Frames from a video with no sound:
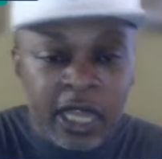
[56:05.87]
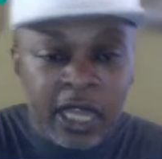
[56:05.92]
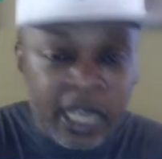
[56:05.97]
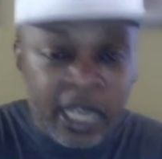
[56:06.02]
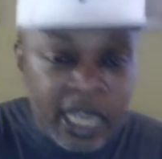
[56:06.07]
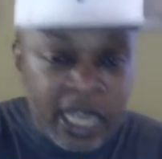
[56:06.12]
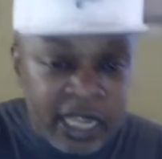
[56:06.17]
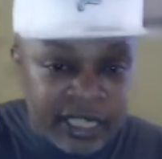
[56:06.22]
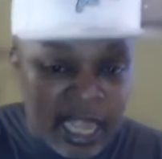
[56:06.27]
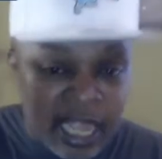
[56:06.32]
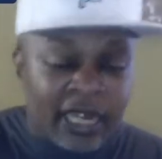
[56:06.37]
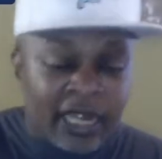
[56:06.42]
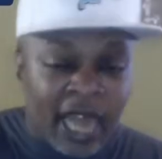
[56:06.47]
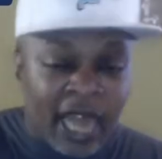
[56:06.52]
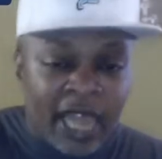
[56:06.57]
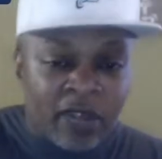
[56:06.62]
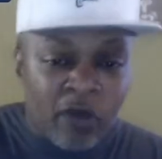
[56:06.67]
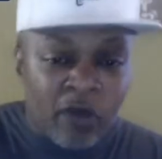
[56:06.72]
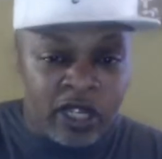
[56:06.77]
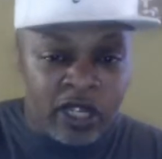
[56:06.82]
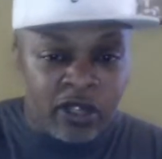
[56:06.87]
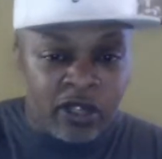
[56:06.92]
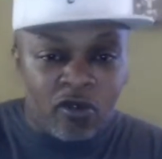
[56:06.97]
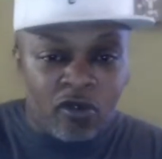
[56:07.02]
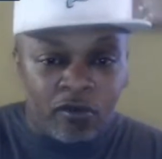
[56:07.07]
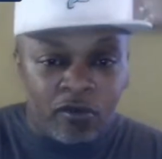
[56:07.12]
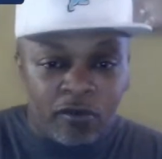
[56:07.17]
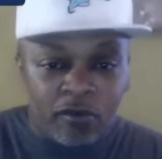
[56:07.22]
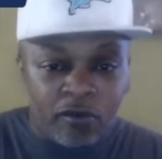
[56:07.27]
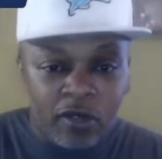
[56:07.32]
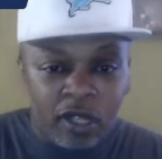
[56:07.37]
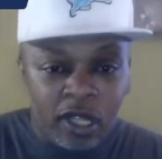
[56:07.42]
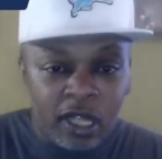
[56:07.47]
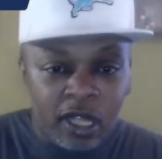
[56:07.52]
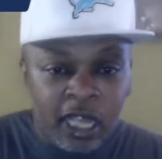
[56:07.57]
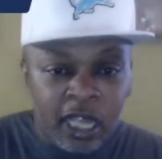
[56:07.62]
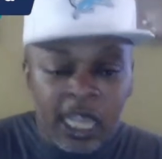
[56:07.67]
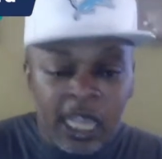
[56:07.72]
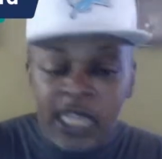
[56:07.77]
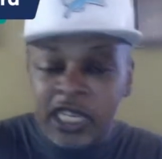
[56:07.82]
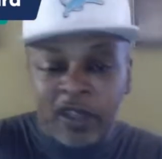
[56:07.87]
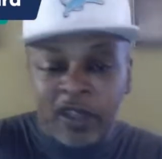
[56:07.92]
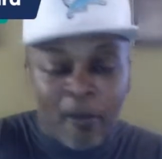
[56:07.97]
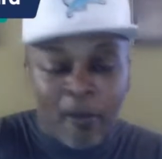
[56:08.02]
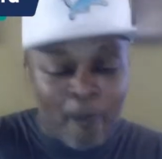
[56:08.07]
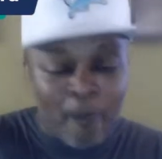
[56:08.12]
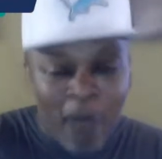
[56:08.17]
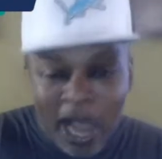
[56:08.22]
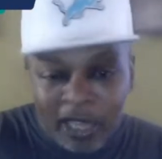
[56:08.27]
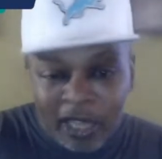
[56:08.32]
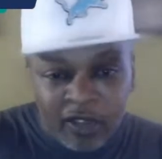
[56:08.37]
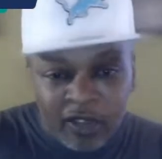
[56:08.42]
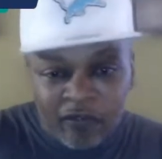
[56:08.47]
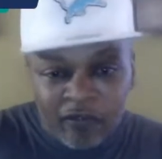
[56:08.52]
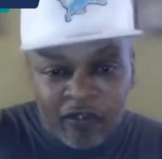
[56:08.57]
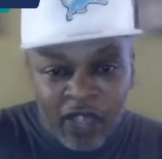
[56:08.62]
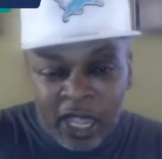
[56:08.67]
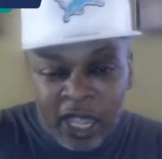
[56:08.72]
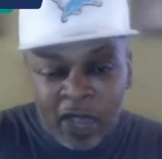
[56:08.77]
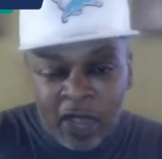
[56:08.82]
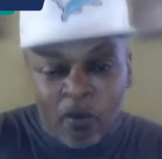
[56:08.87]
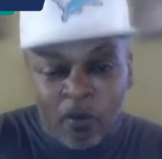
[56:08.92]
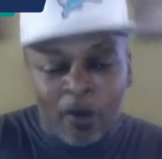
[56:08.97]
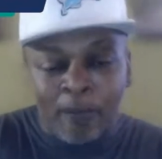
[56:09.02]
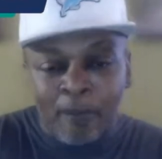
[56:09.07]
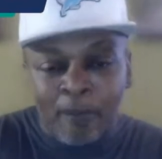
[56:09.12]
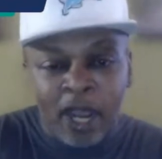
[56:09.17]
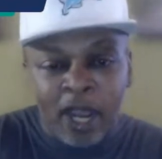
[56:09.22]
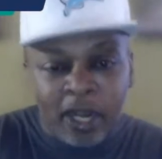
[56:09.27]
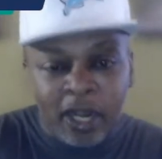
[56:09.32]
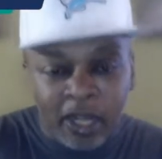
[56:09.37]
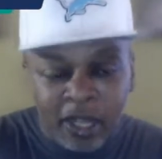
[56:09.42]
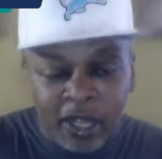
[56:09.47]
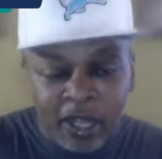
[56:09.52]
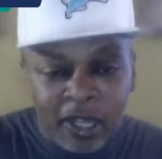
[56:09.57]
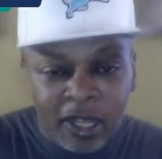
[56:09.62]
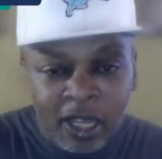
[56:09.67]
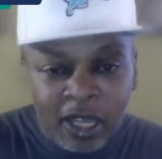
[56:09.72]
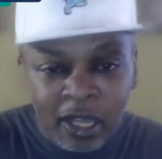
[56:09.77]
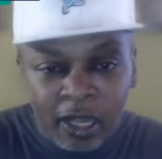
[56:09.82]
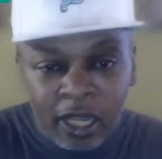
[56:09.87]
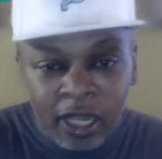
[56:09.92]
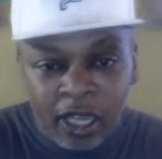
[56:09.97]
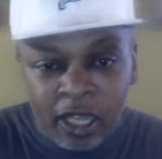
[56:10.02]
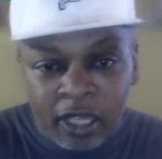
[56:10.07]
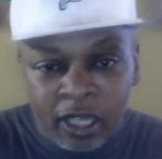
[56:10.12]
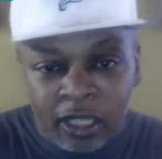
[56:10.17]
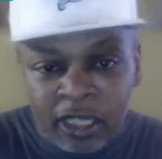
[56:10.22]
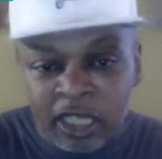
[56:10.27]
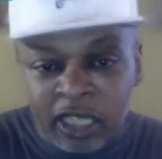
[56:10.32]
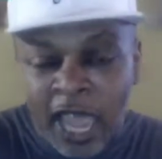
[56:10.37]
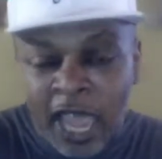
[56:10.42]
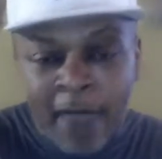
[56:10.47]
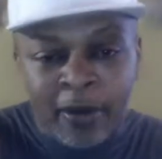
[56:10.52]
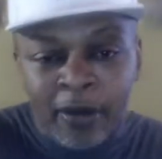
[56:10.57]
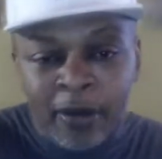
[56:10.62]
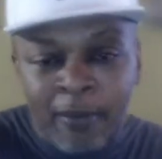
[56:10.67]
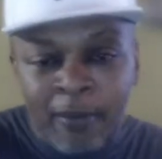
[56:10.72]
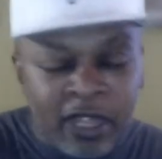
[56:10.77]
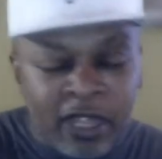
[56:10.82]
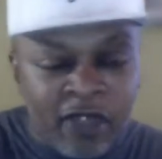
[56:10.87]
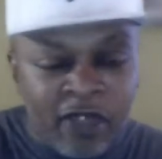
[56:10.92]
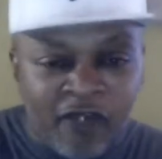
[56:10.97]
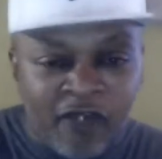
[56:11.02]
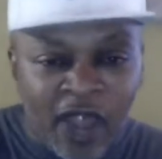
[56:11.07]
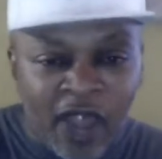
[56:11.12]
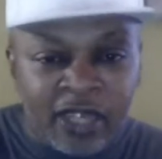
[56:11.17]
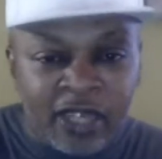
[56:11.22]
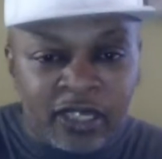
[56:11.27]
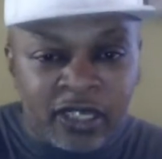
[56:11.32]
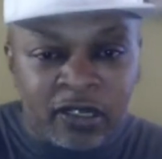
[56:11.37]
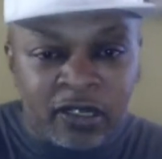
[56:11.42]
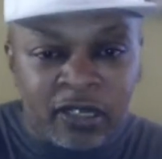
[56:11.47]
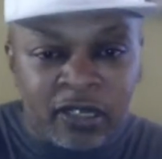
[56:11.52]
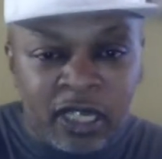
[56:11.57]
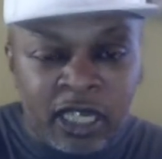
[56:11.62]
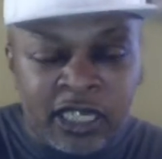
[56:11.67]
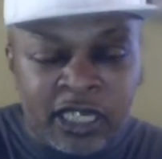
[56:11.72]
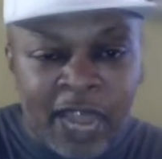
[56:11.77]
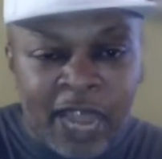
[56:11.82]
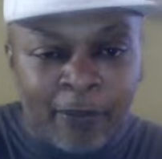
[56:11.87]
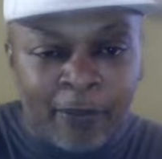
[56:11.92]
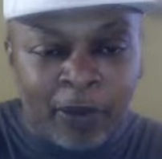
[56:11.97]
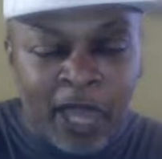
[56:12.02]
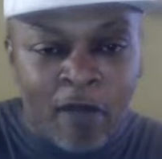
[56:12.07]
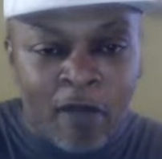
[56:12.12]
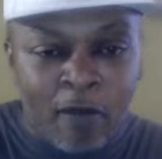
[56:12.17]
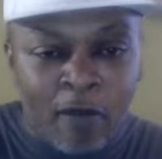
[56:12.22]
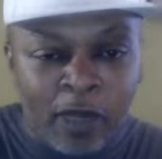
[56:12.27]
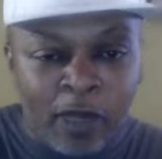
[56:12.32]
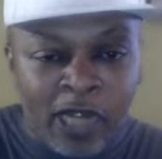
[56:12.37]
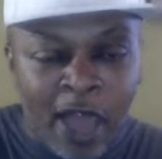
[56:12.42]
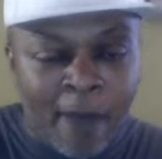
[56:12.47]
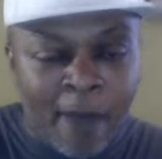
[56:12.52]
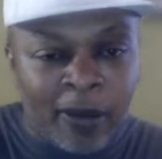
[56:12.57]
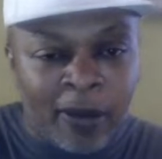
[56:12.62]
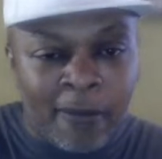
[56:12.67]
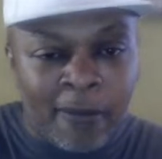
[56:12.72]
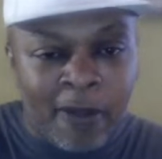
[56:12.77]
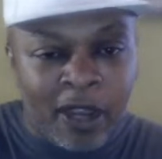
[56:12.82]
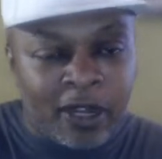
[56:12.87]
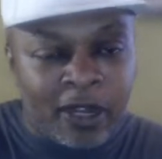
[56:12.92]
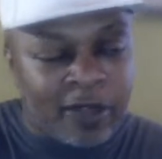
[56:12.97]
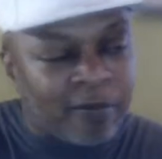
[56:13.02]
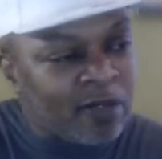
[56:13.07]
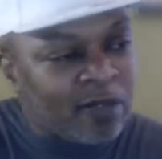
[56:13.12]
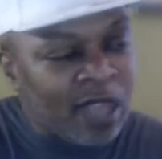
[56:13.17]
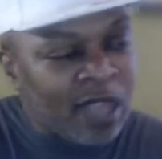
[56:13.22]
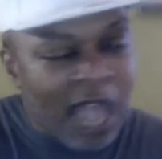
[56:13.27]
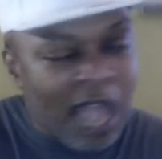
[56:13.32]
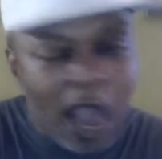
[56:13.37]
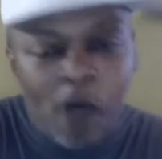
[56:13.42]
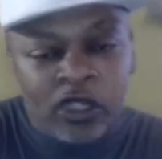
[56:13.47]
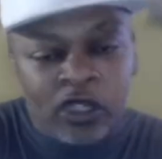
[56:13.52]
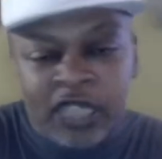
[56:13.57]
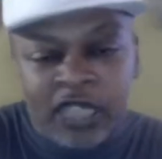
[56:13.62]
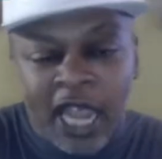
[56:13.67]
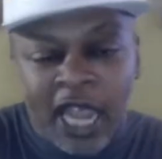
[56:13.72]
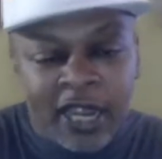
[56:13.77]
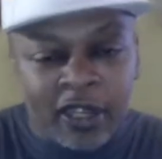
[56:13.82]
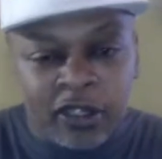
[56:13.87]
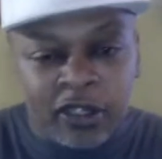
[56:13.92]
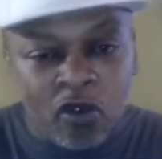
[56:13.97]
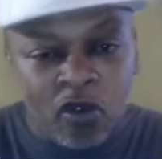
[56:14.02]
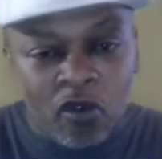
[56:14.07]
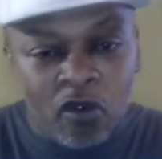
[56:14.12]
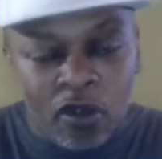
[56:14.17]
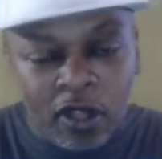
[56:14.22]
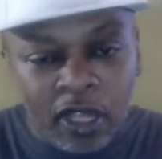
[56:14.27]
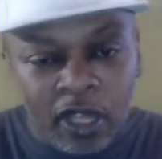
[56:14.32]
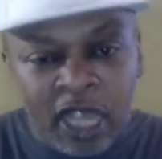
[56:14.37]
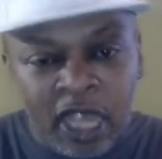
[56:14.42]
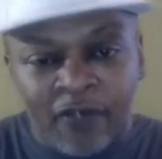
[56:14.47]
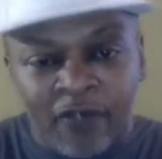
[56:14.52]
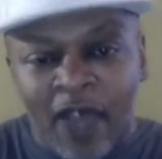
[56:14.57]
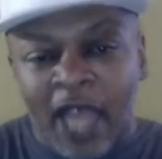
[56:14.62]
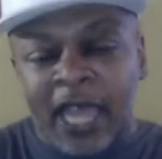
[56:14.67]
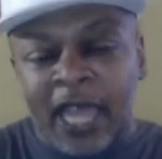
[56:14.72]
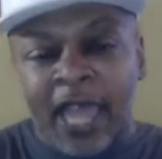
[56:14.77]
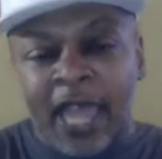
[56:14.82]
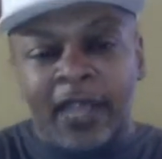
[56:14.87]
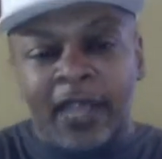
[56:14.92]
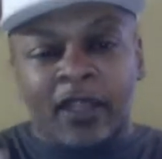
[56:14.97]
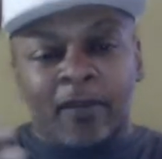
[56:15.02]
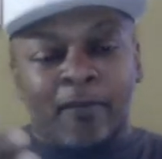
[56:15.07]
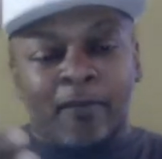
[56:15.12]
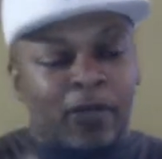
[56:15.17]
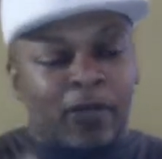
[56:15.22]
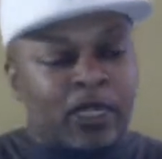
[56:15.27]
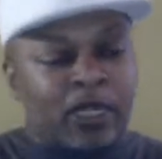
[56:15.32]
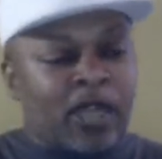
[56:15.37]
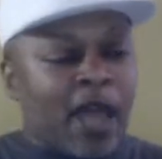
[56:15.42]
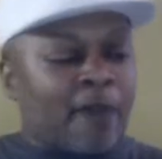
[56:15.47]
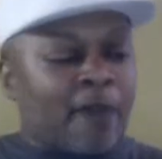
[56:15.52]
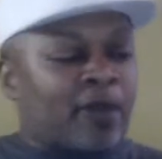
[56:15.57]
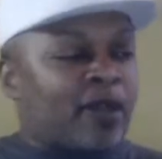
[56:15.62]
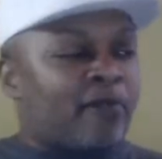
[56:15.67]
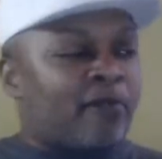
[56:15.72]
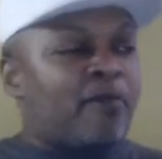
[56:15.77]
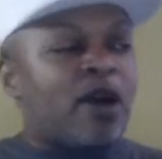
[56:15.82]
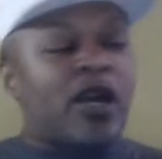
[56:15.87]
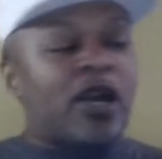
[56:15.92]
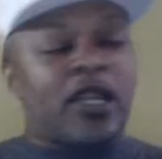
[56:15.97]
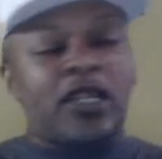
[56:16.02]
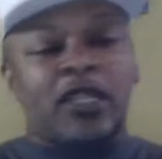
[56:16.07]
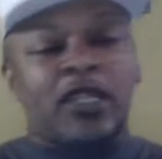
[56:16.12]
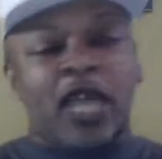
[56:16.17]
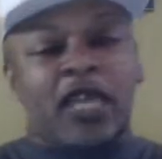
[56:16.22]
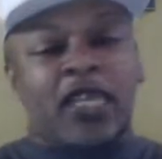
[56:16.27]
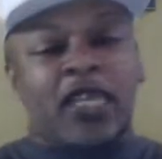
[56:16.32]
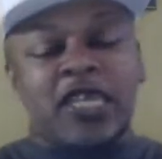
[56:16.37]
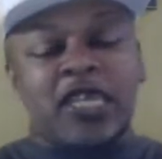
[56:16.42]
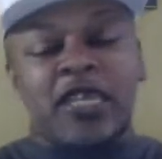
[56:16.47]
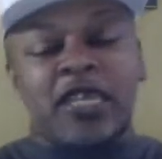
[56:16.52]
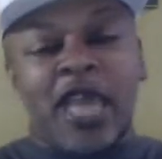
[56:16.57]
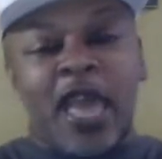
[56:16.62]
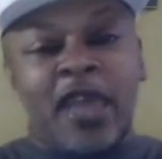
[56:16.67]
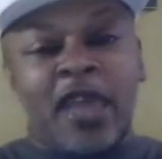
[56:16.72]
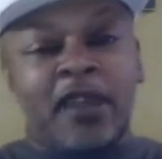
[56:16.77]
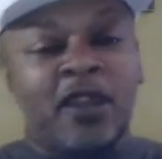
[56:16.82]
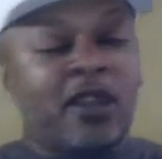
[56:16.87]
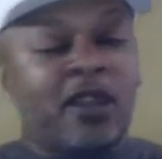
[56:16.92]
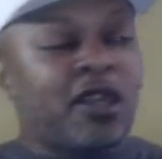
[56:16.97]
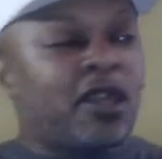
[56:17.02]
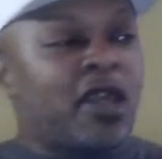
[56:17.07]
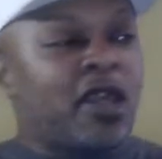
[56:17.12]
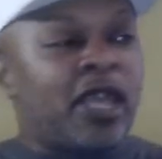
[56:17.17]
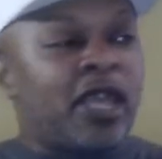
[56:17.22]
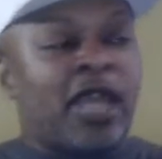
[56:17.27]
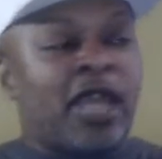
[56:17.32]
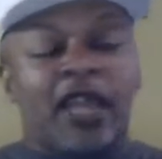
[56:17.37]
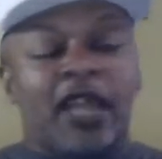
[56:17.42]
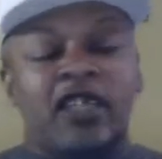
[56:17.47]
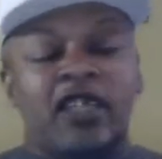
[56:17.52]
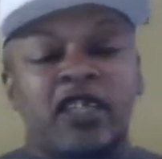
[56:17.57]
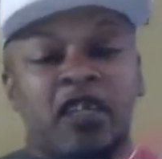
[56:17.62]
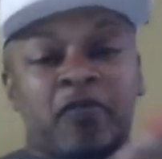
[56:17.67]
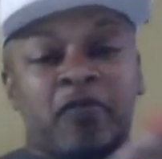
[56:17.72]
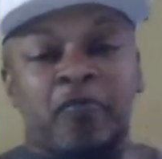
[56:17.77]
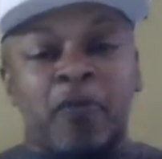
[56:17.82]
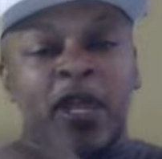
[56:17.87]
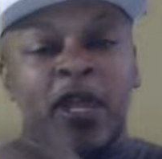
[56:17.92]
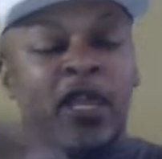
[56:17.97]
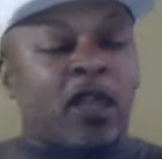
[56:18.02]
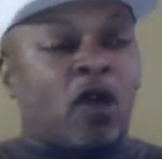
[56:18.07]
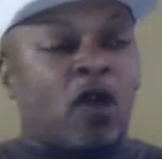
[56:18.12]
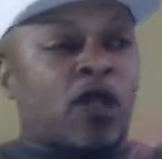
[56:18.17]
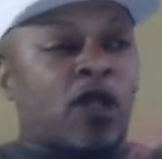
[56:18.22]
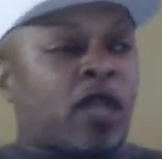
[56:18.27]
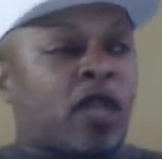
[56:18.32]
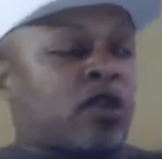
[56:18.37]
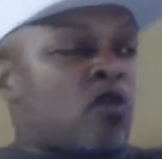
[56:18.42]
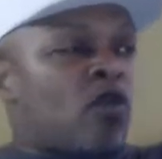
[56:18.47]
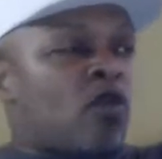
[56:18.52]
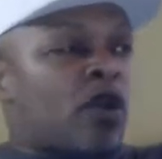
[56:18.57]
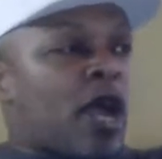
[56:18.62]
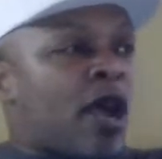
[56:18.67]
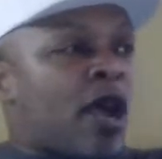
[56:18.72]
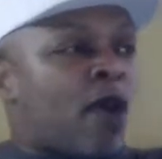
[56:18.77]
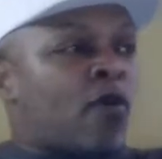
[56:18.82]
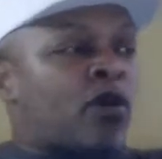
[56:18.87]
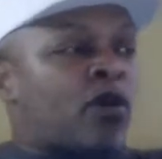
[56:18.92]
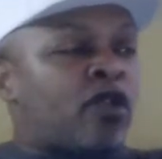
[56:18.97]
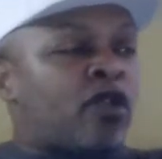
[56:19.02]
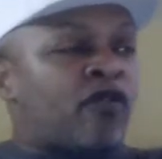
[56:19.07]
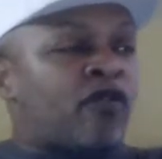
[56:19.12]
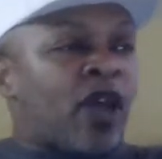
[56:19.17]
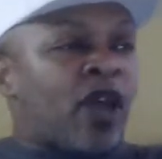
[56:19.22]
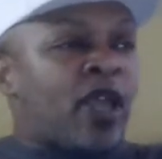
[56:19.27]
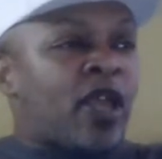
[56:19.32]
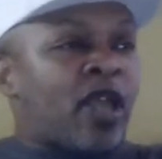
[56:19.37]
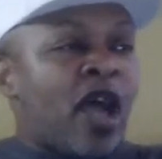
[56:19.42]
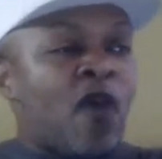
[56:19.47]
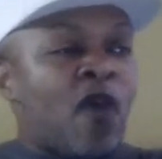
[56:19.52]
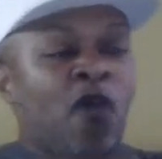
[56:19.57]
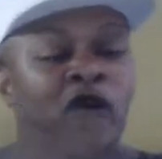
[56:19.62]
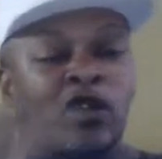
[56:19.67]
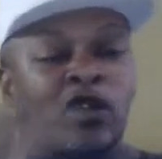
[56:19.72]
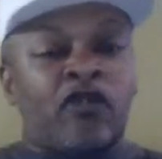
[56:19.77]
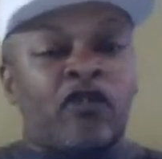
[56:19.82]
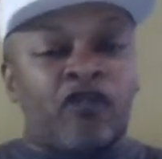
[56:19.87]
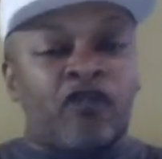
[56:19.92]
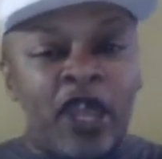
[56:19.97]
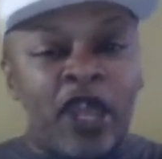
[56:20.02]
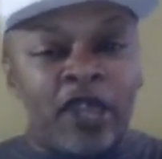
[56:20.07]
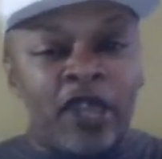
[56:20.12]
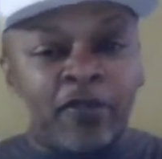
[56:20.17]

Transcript: He think like we do. He's just a boxing fan with money that's able to make the fights. It's like playing Monopoly money. I wish I could do it. If I had the Monopoly money like he got, and I could just, man, okay, I want this fight. I want this fight.